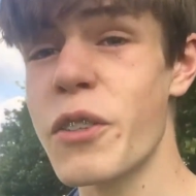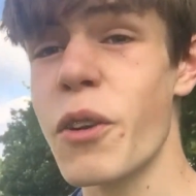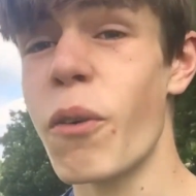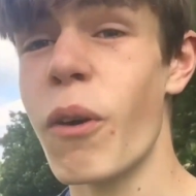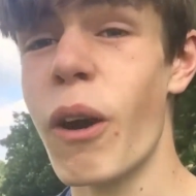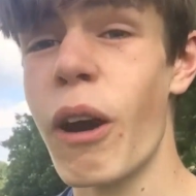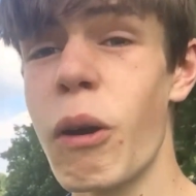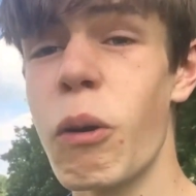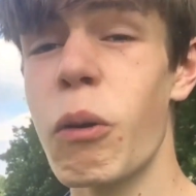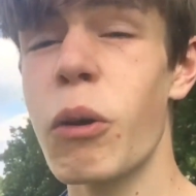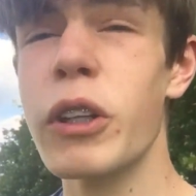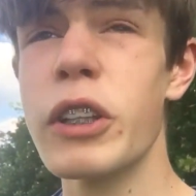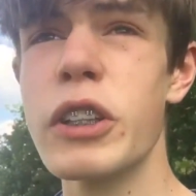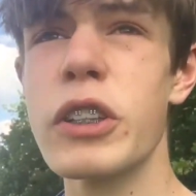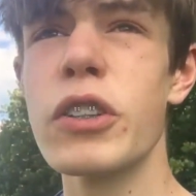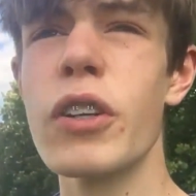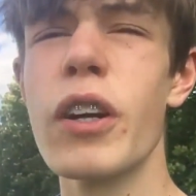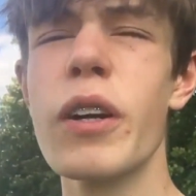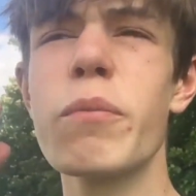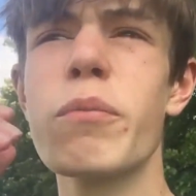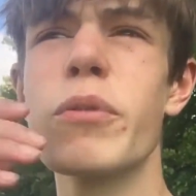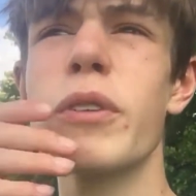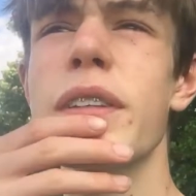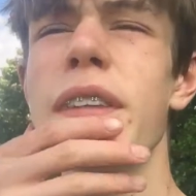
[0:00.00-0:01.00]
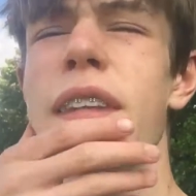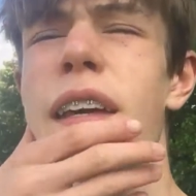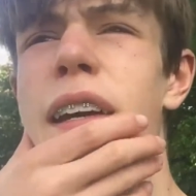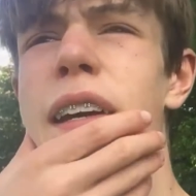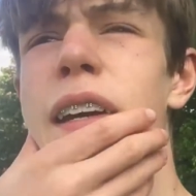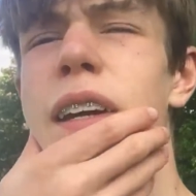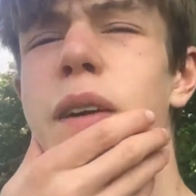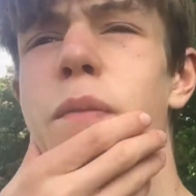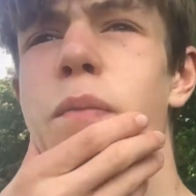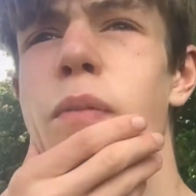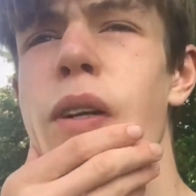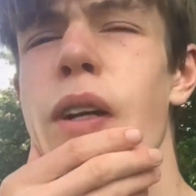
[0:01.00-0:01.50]
I want to try and breed that
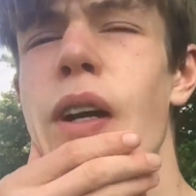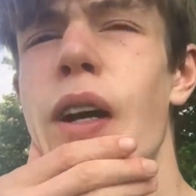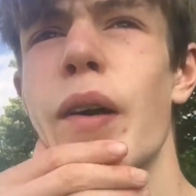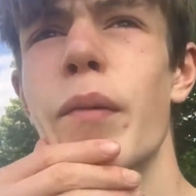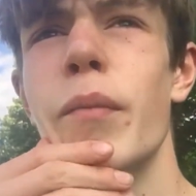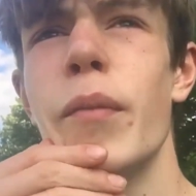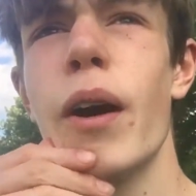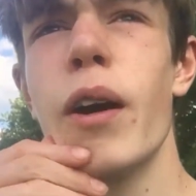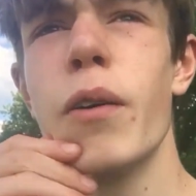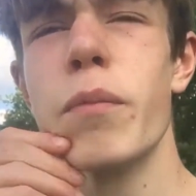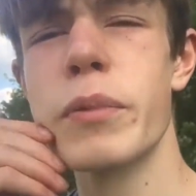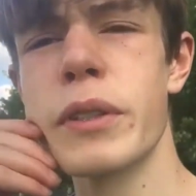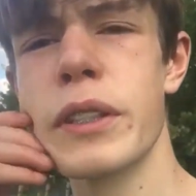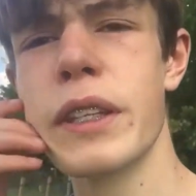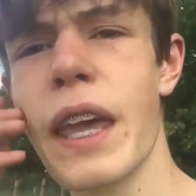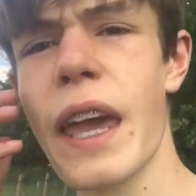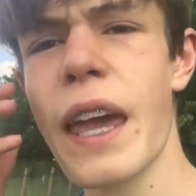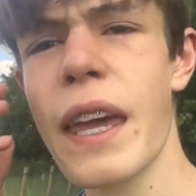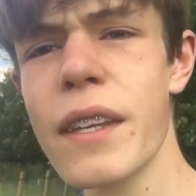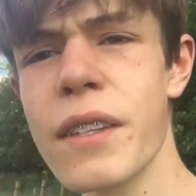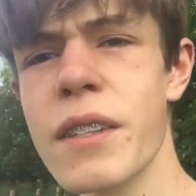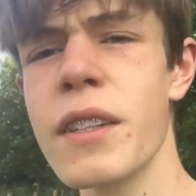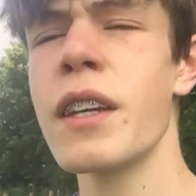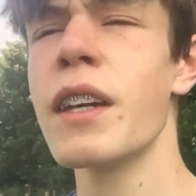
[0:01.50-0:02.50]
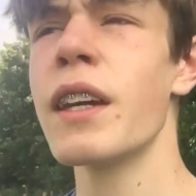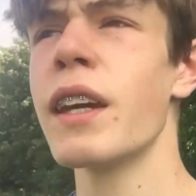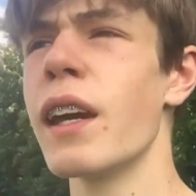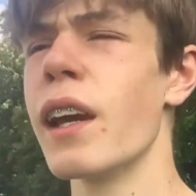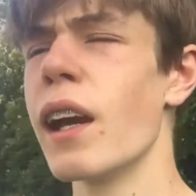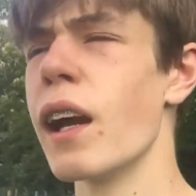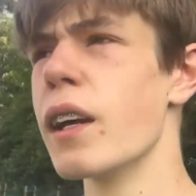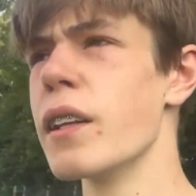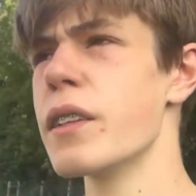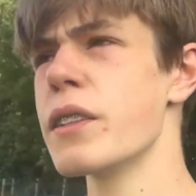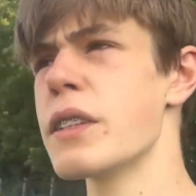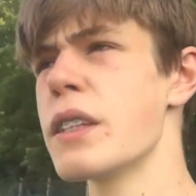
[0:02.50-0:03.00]
up upstairs
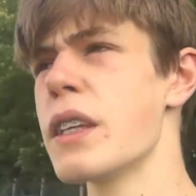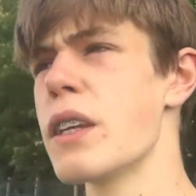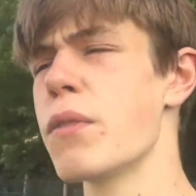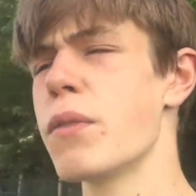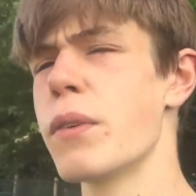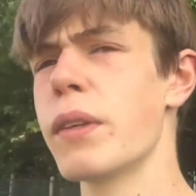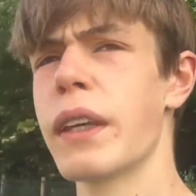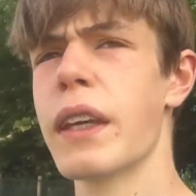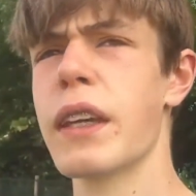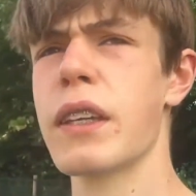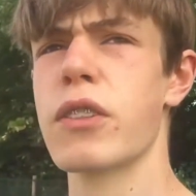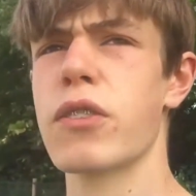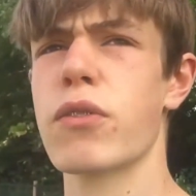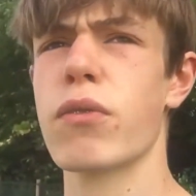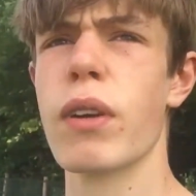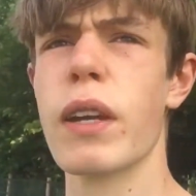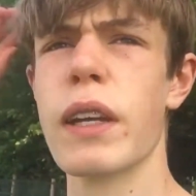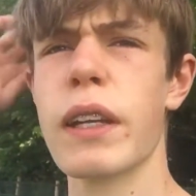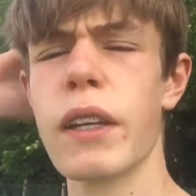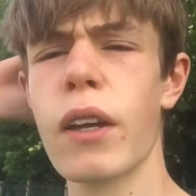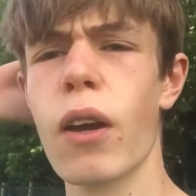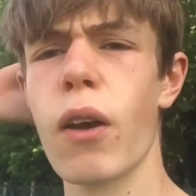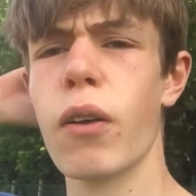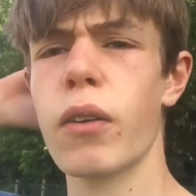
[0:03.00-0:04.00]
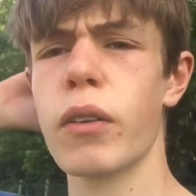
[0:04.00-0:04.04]
and see if we can get a strain going.